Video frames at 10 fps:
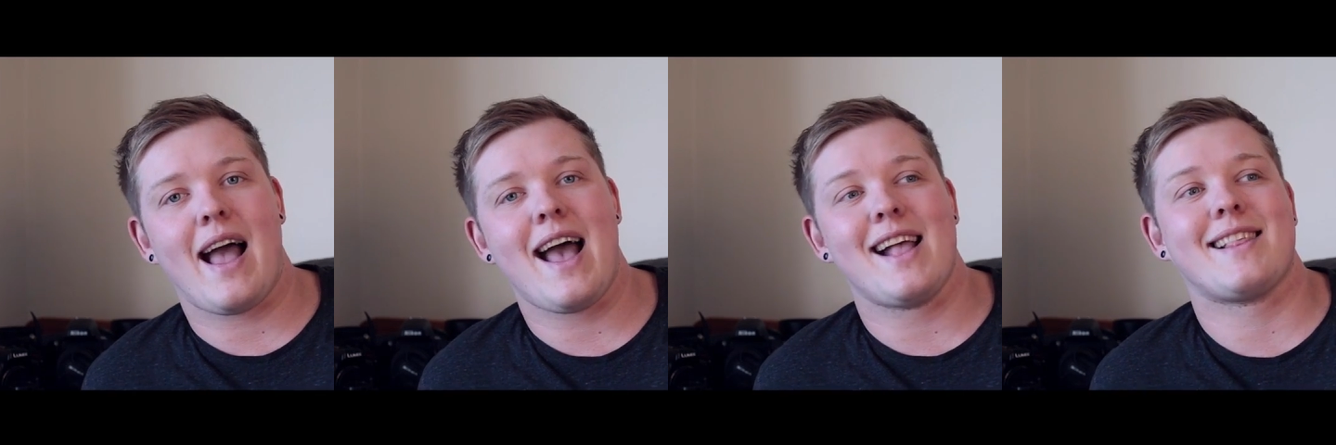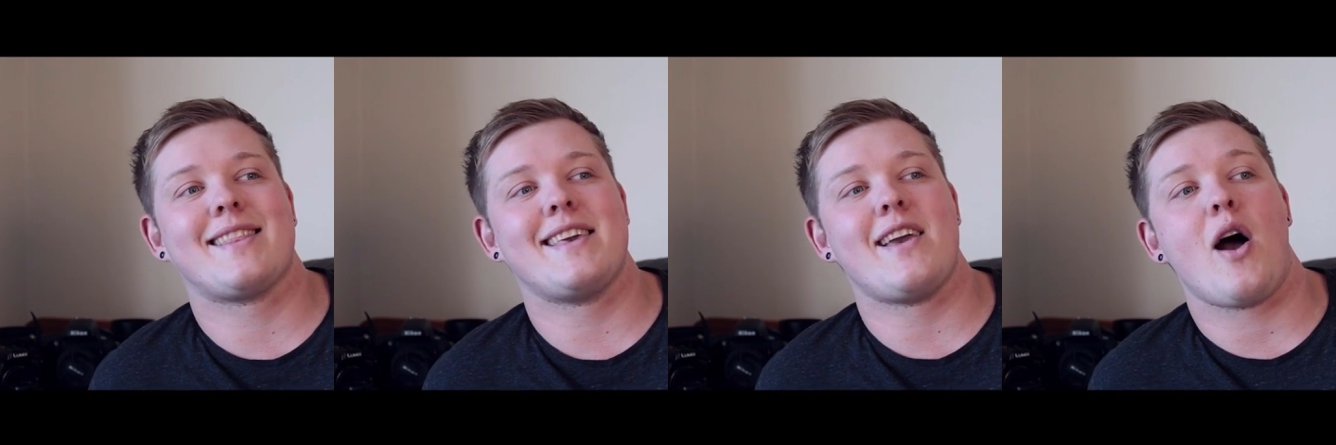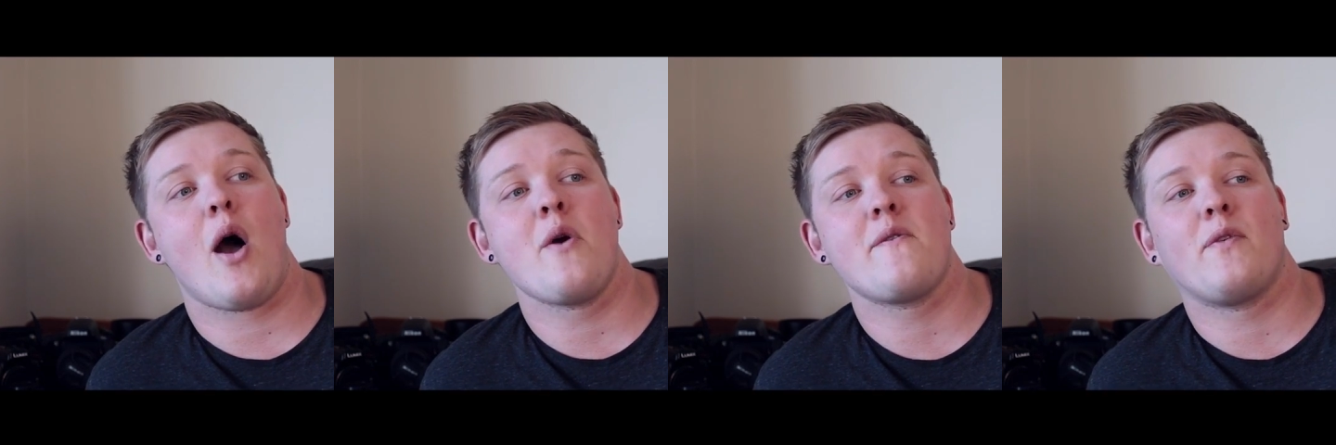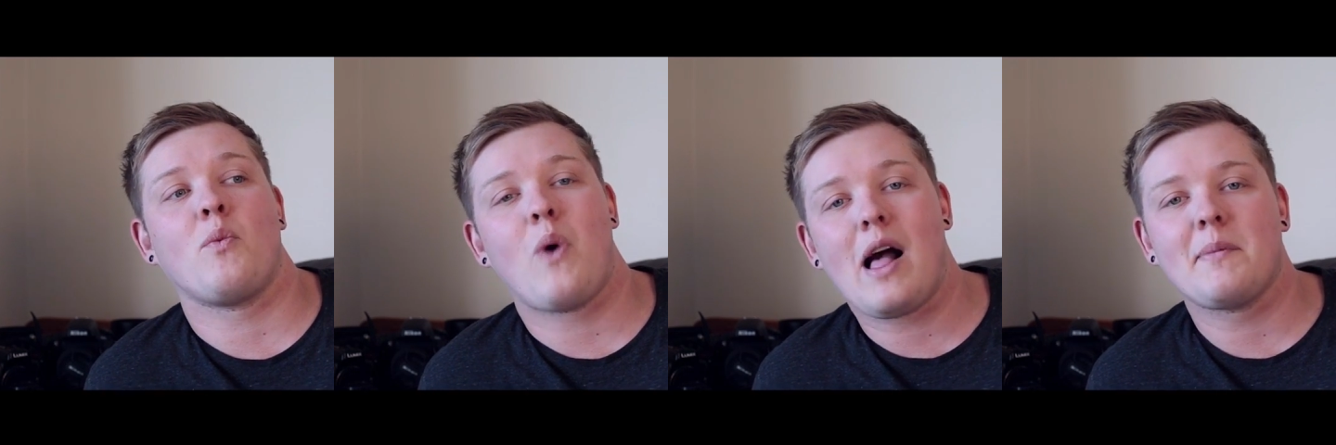and the
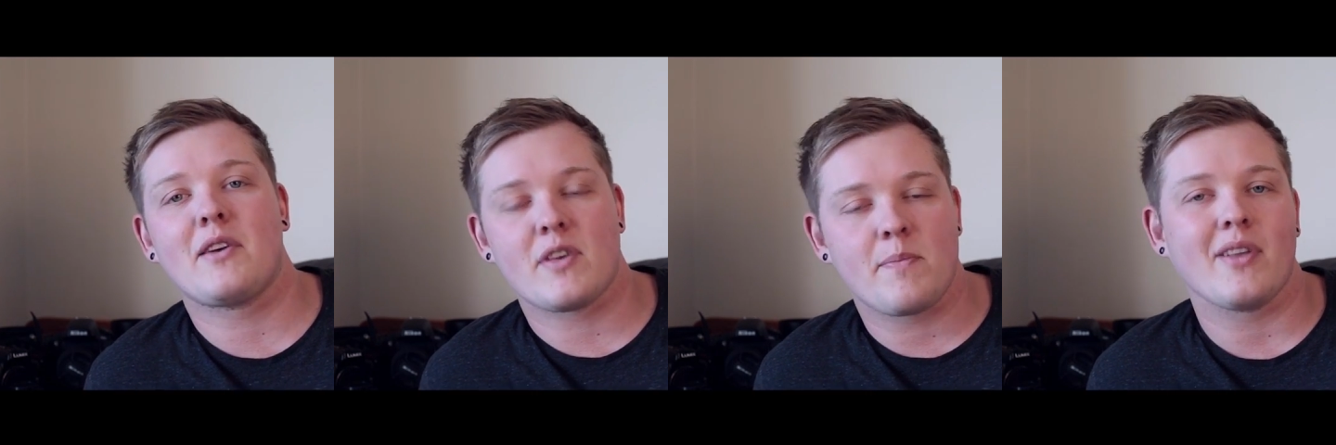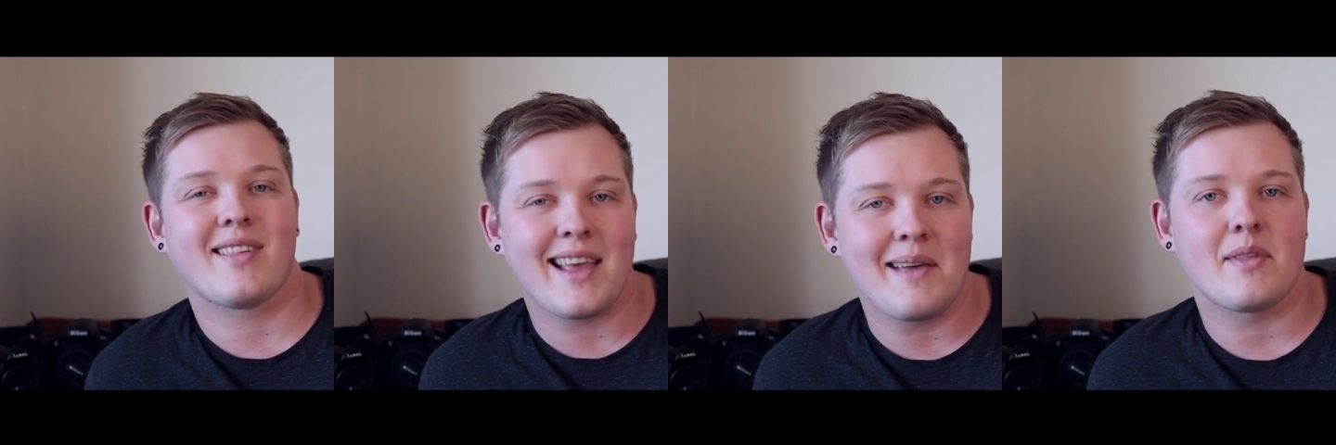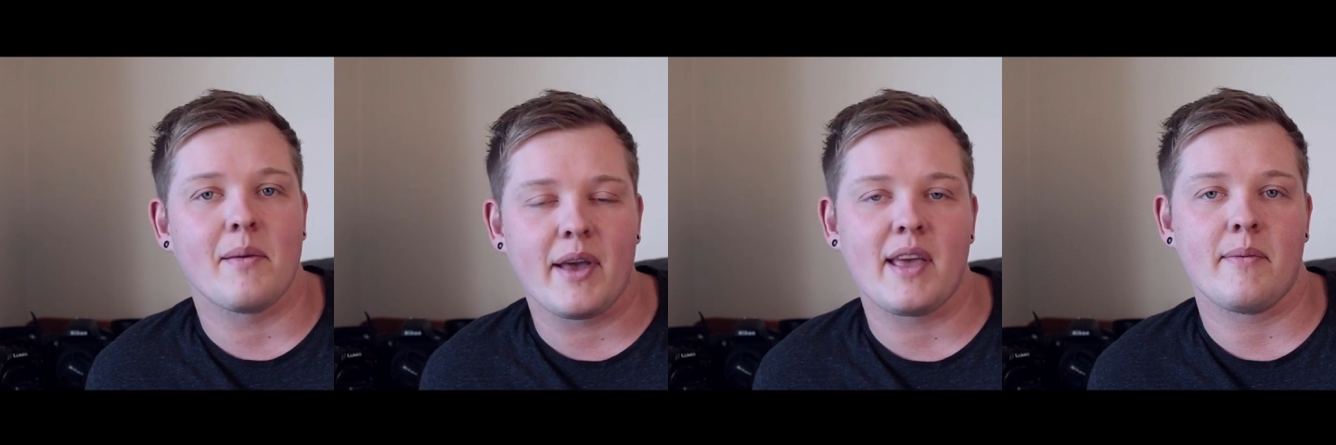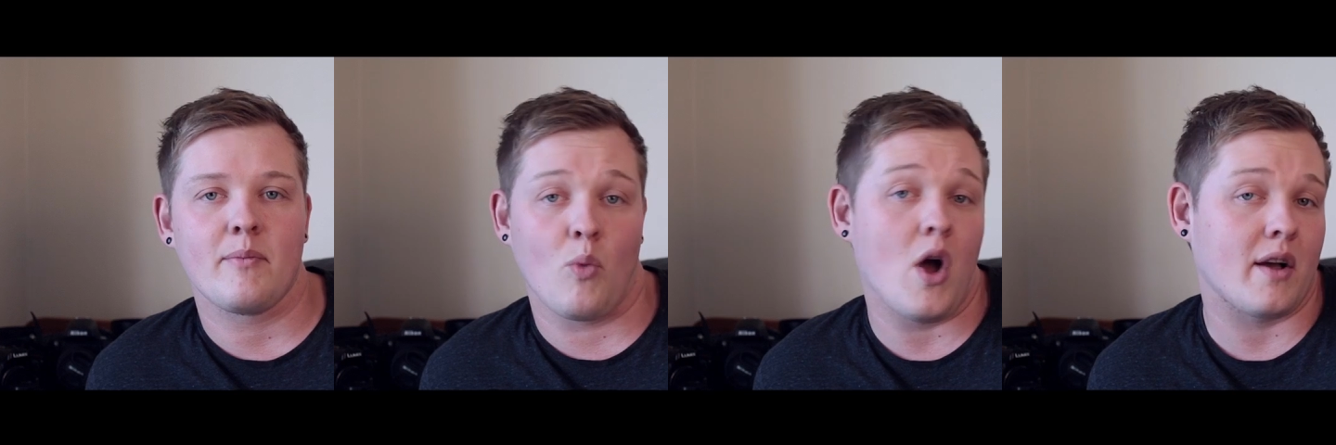overwhelming response seemed to
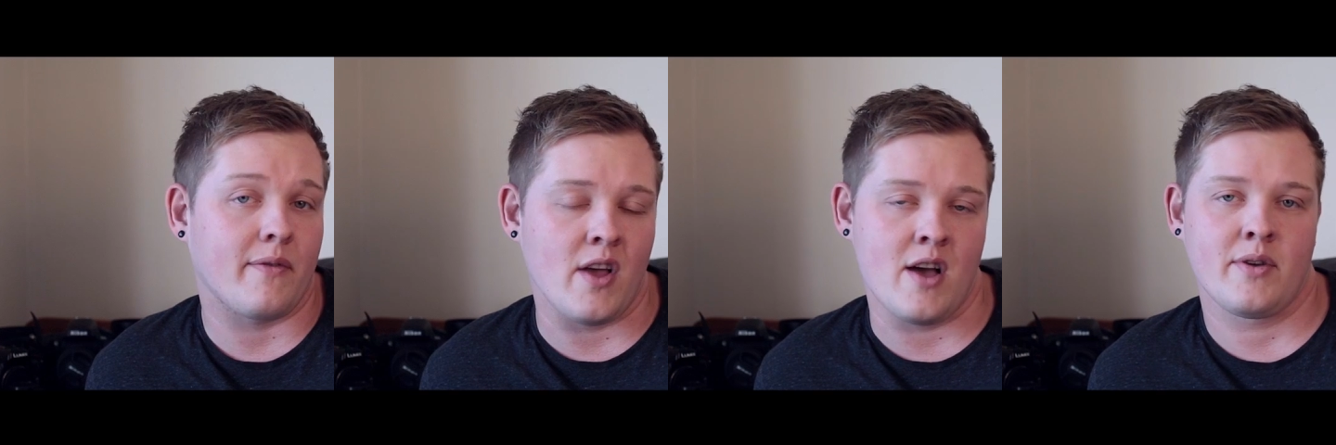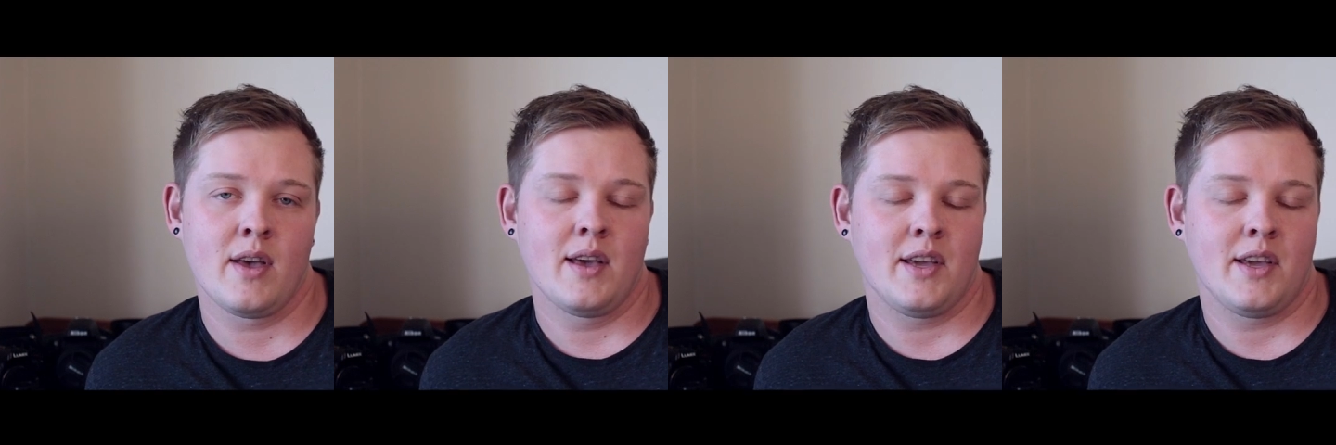be workflow.